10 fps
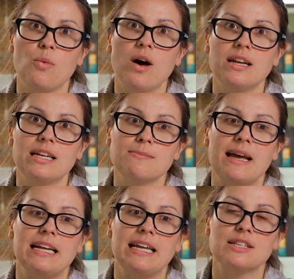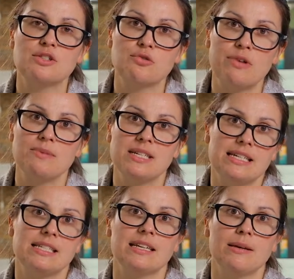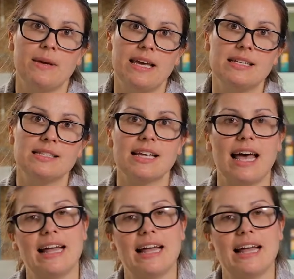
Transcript: One is mainly a scripted piece